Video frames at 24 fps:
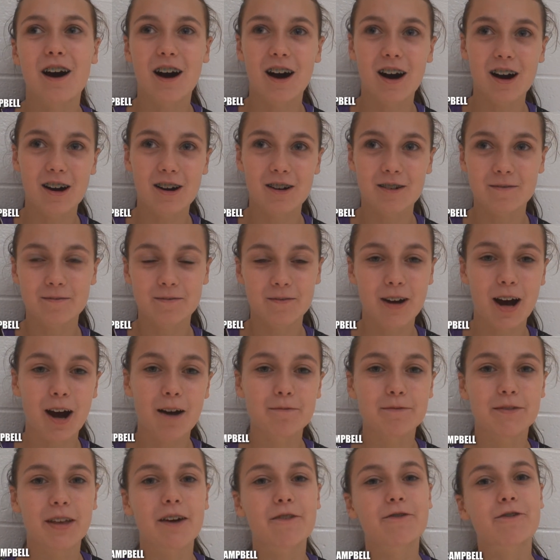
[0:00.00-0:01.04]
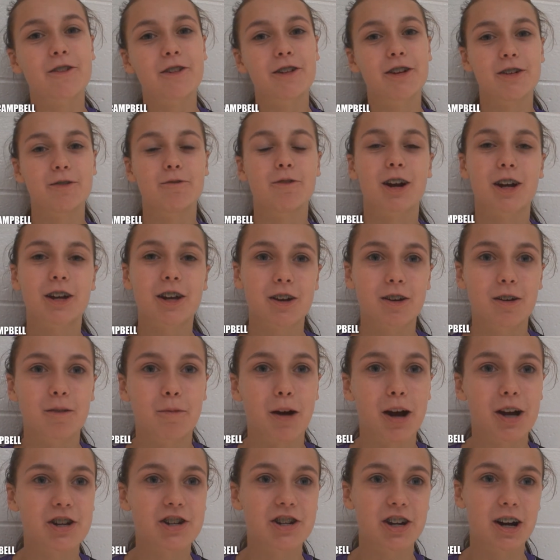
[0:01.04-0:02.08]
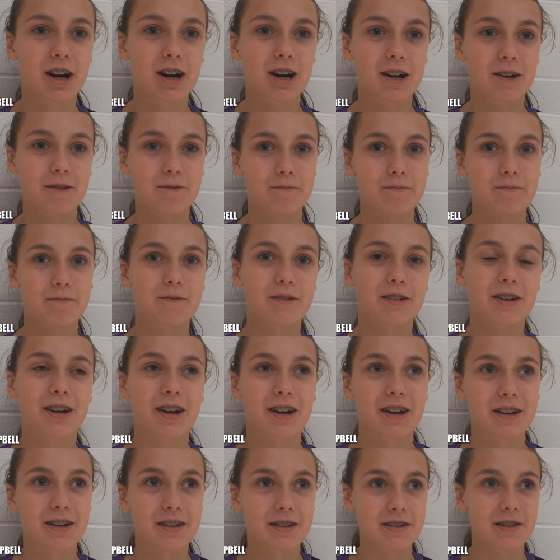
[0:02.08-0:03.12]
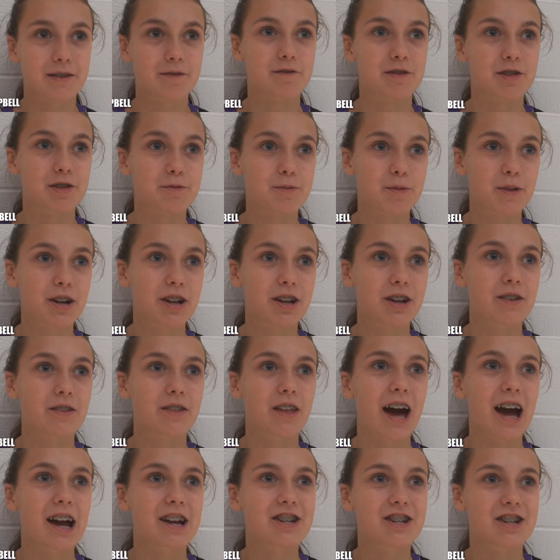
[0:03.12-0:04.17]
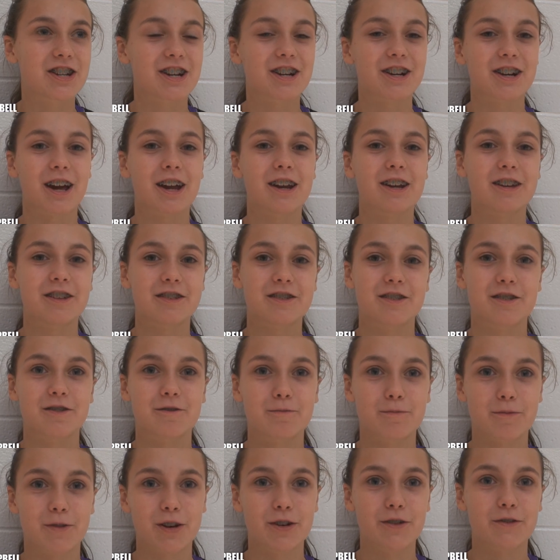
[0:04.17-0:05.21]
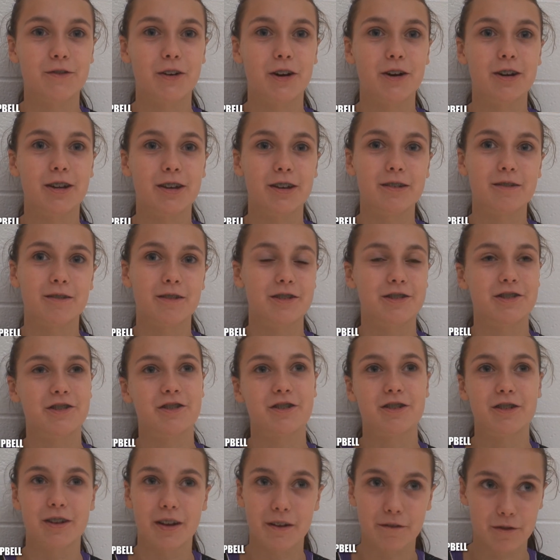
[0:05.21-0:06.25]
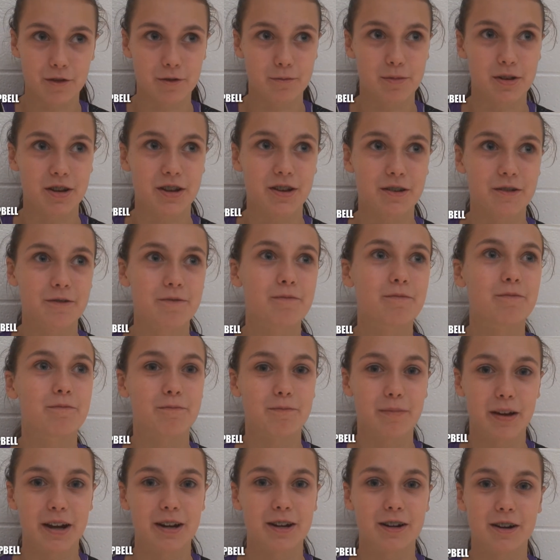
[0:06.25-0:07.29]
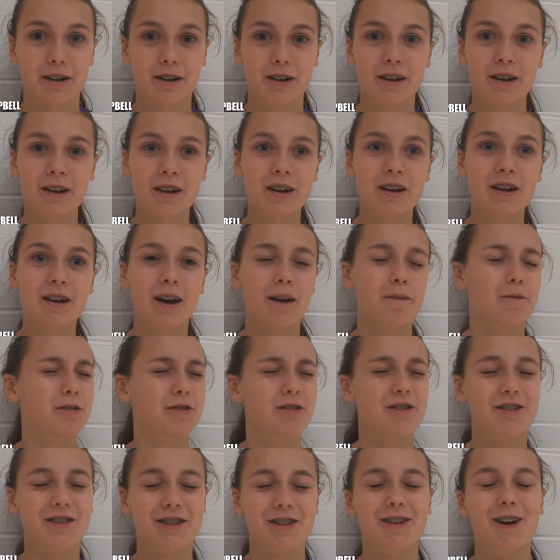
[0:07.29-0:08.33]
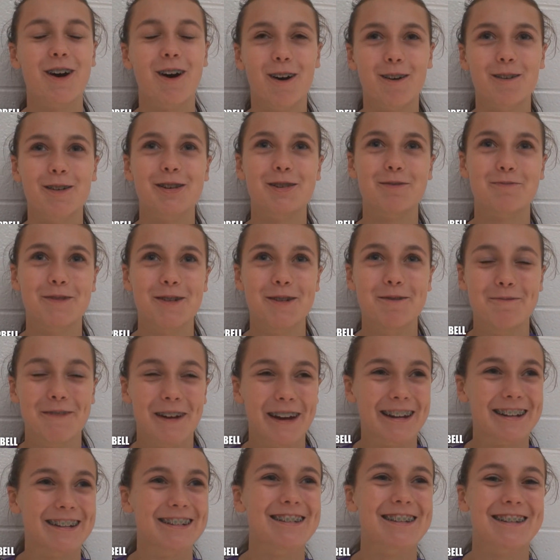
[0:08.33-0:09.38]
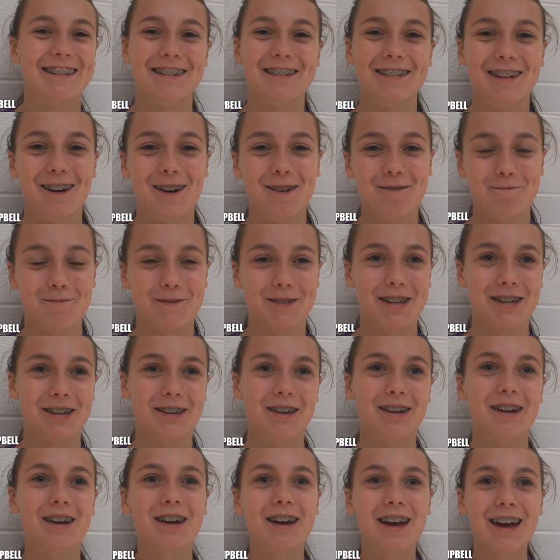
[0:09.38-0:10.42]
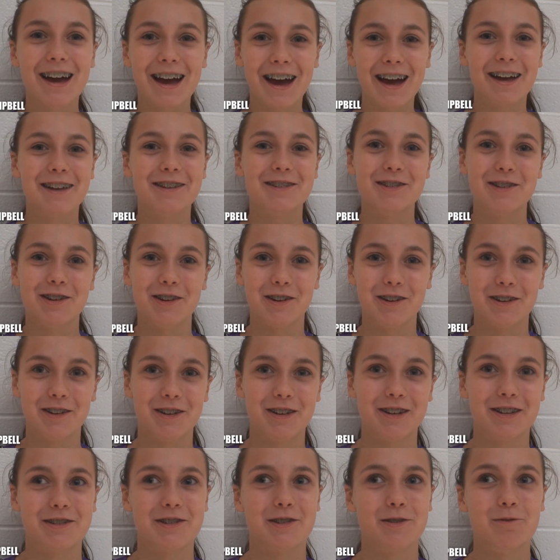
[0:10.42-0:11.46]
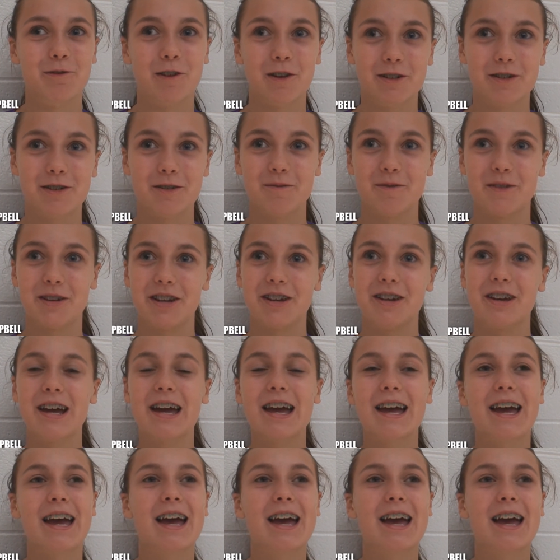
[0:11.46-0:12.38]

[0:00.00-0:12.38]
I'm definitely working on my shot because it was pretty good last year and I need to improve on it because you can never be better. I mean, you can always be better. You cannot be as good as you want to be.